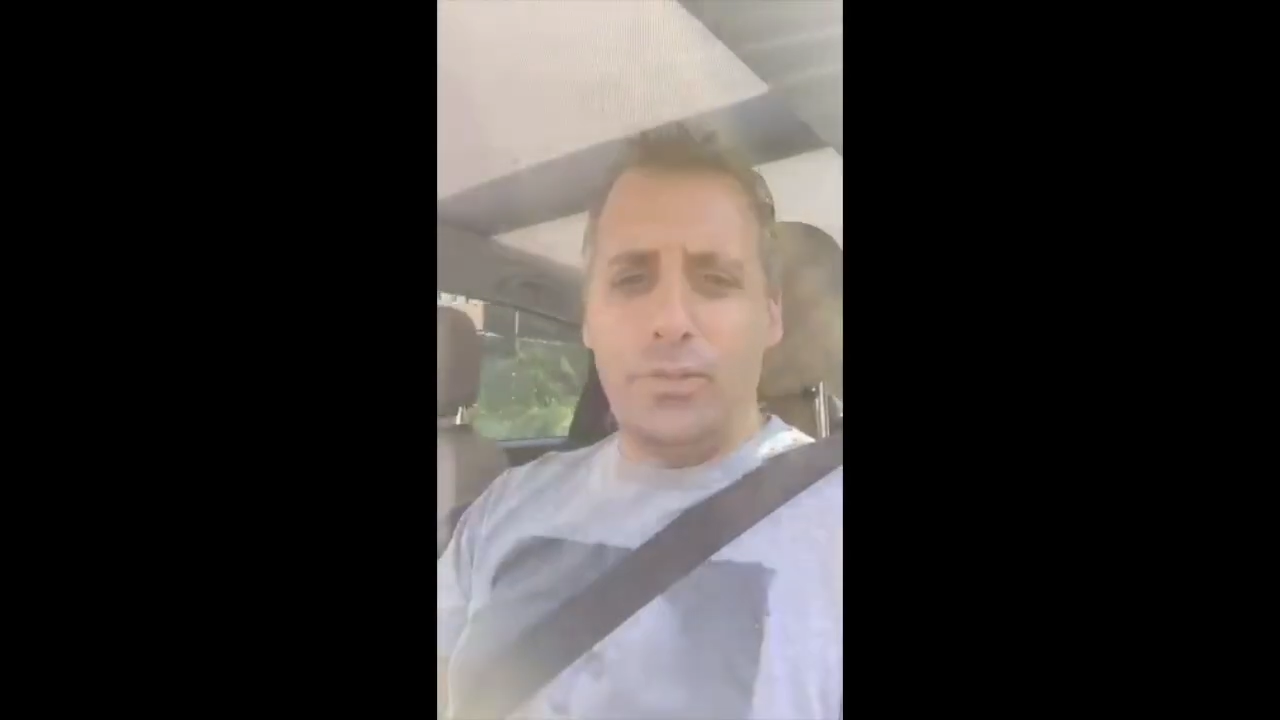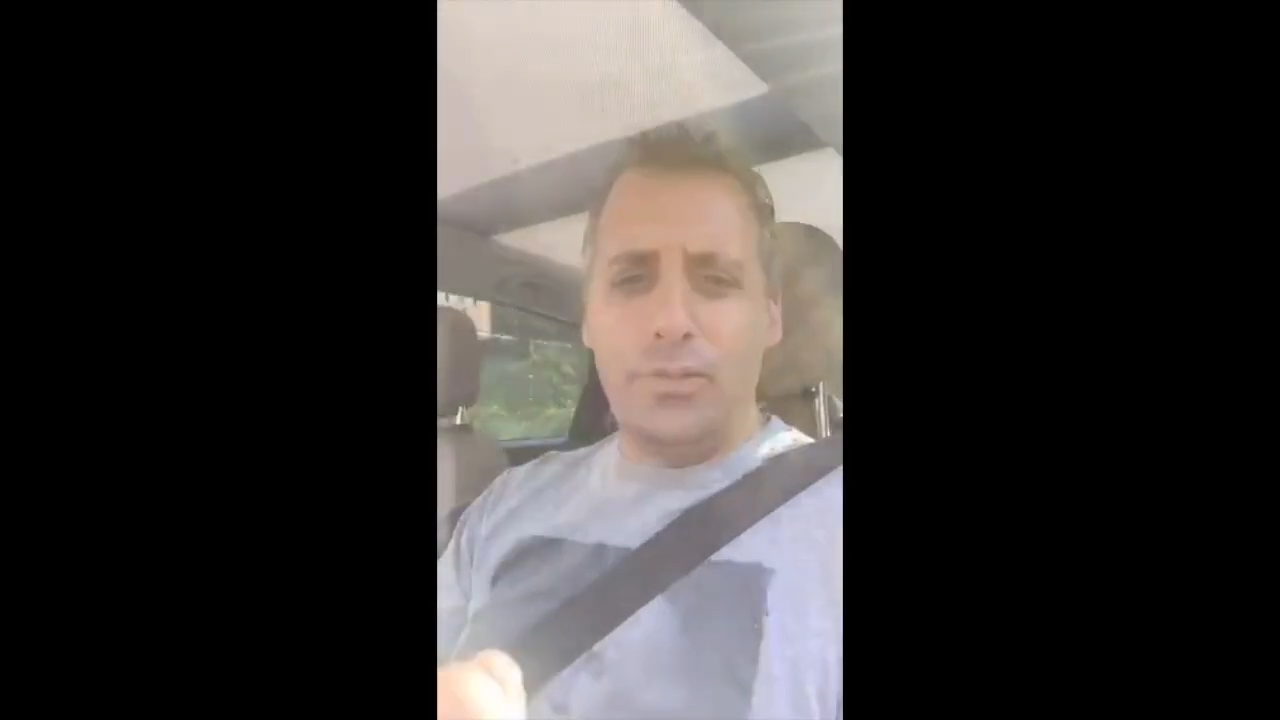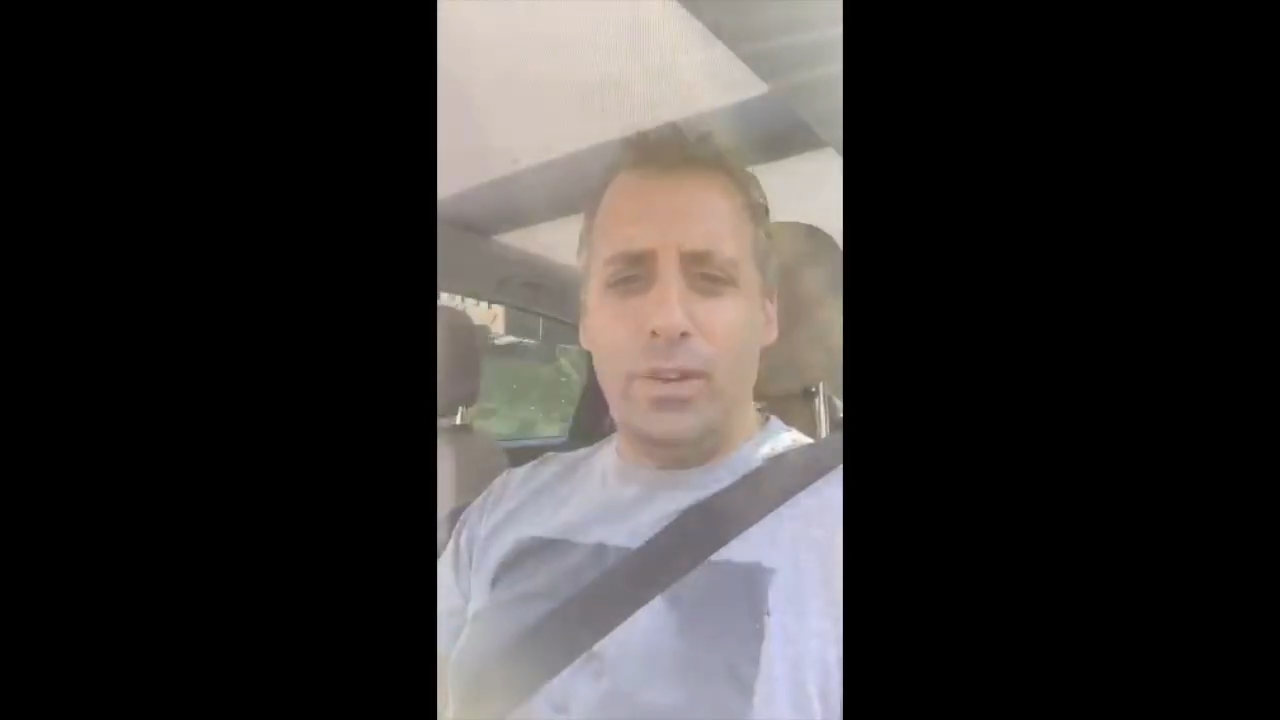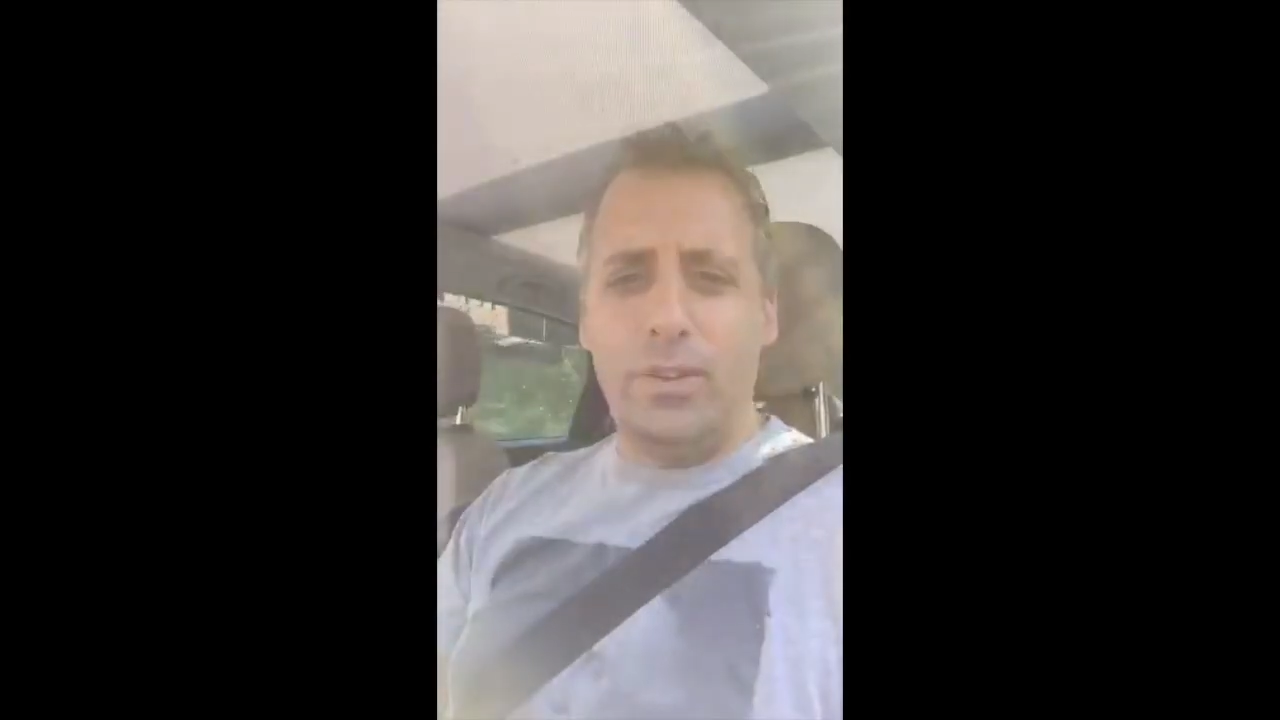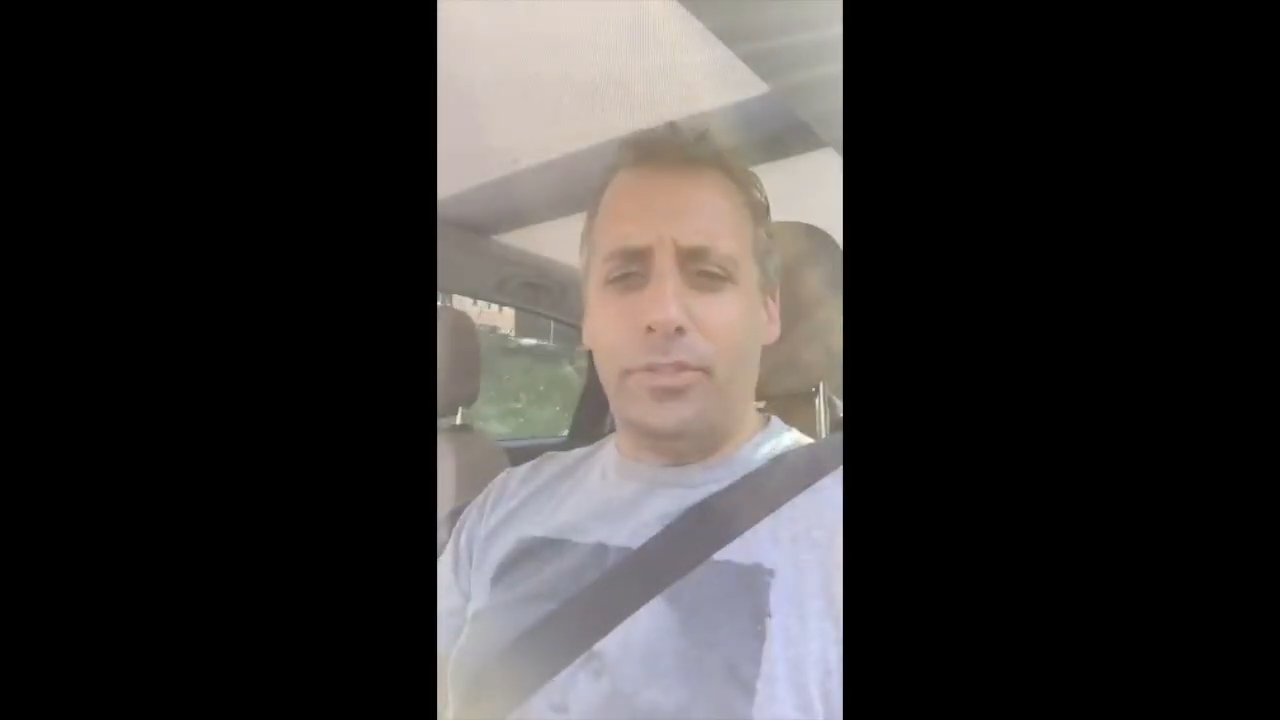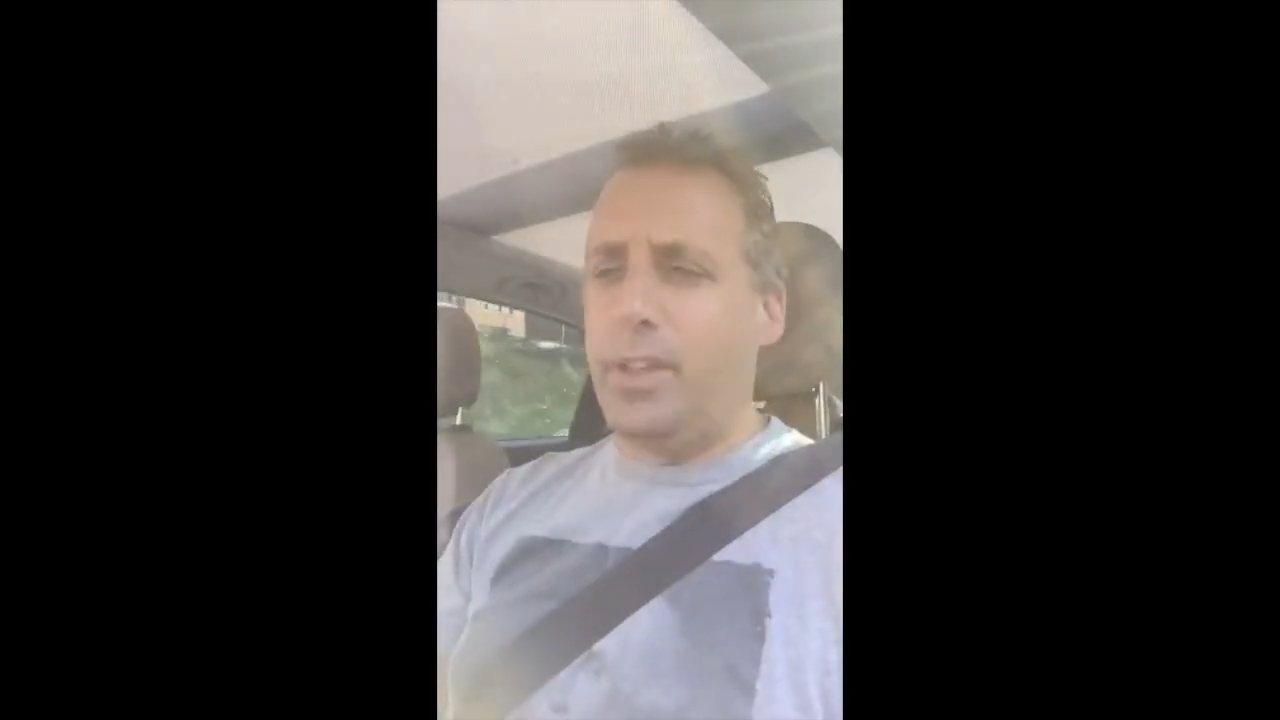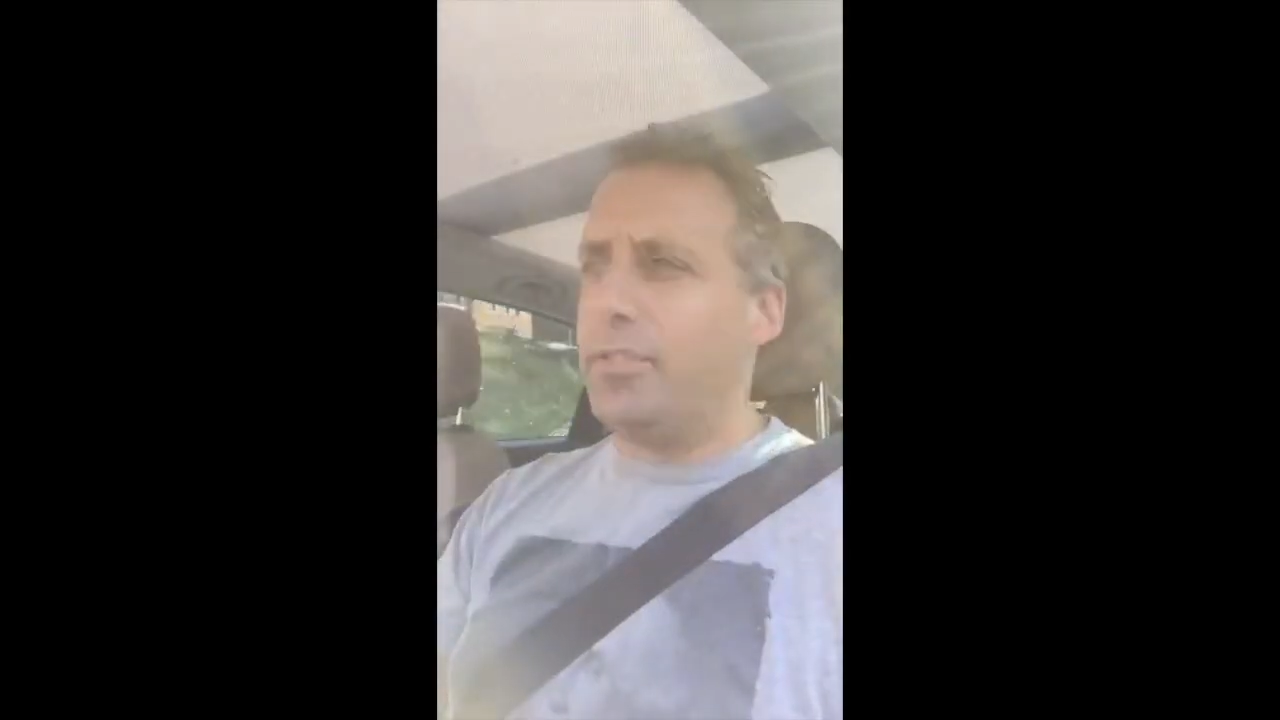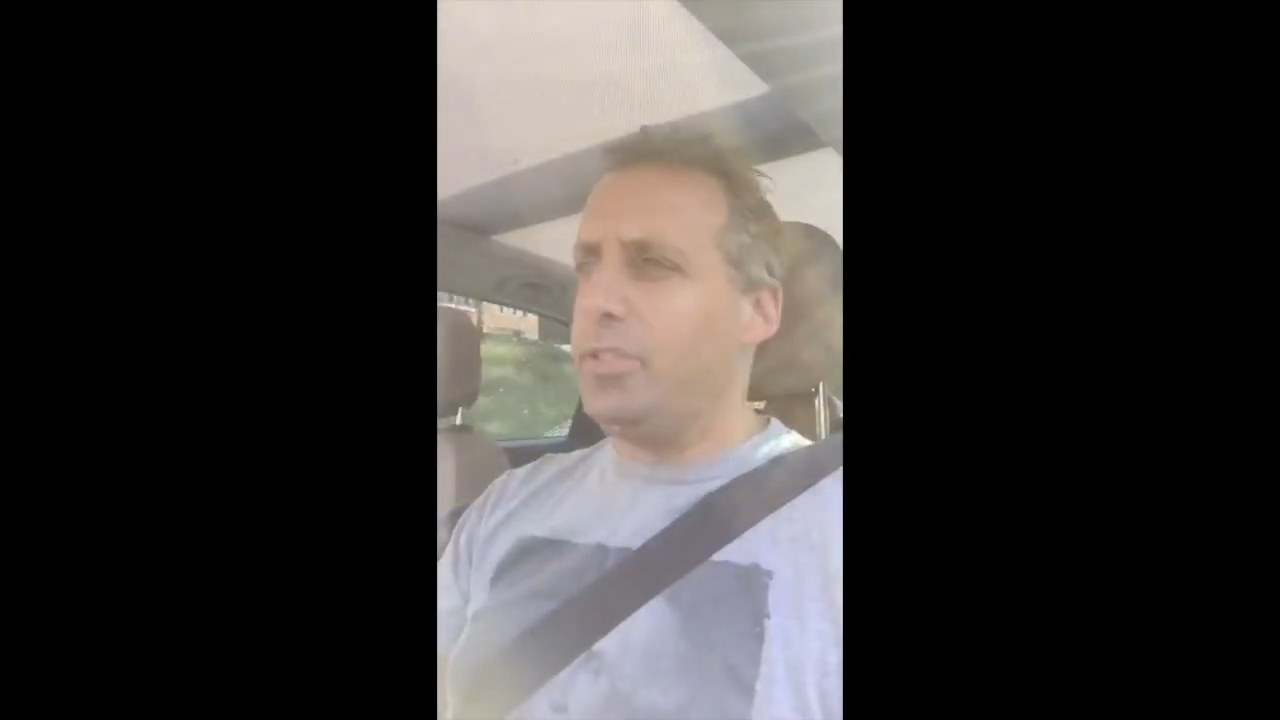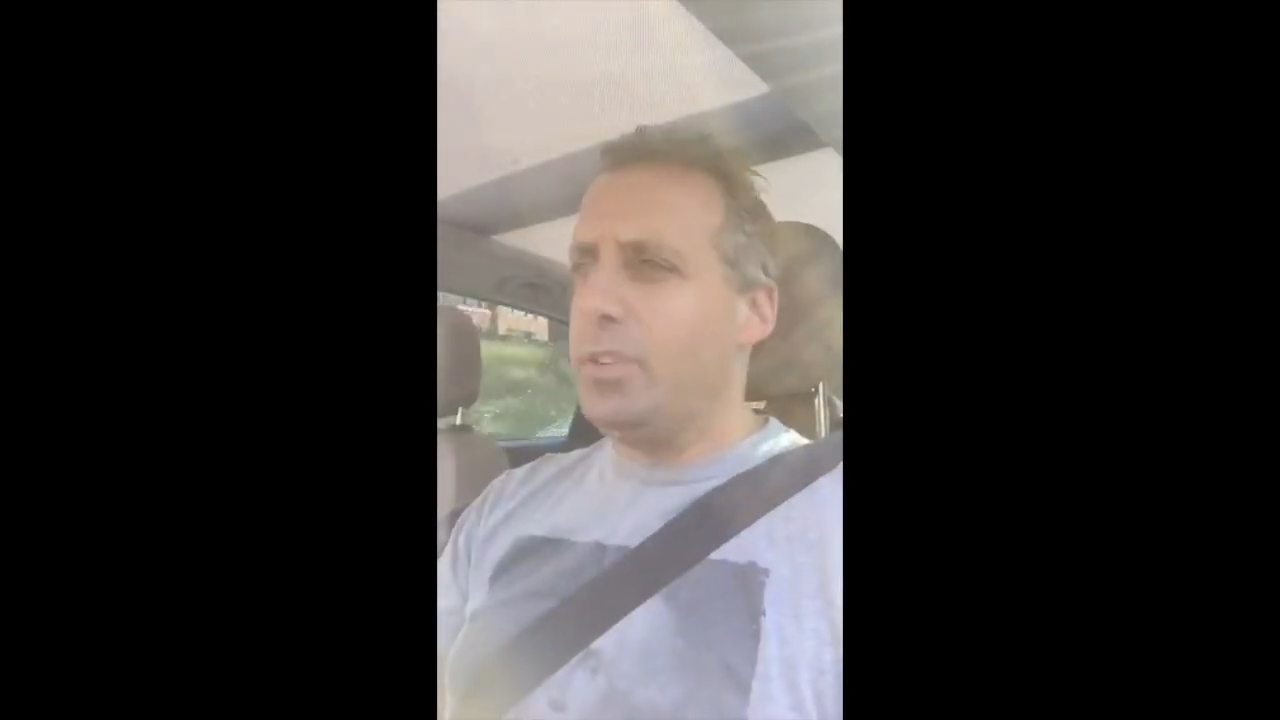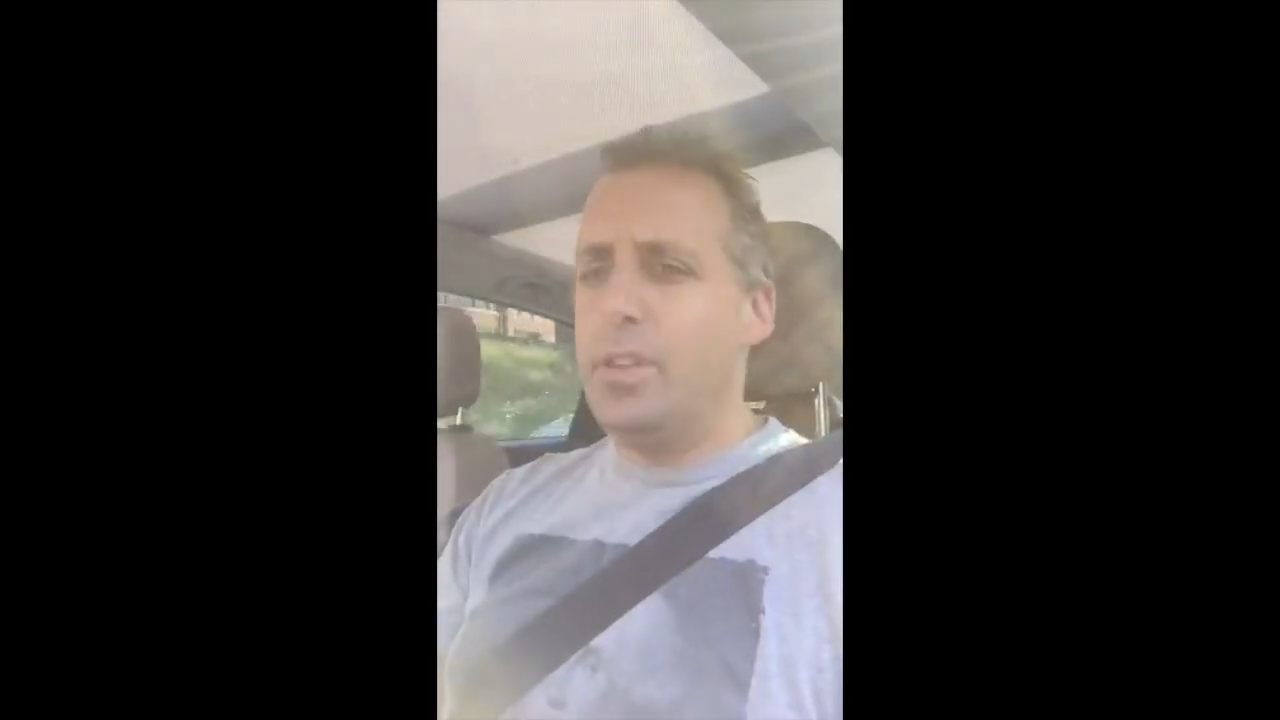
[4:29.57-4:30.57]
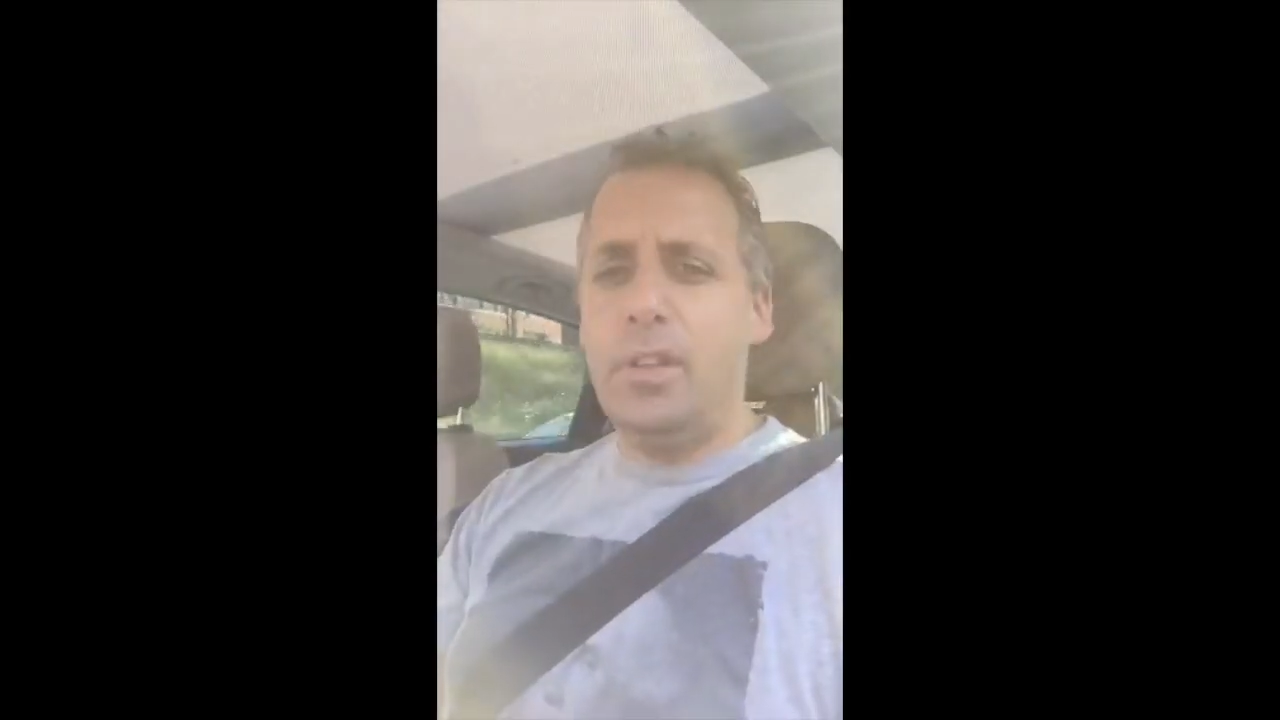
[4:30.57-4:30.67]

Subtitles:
are enjoying yourselves.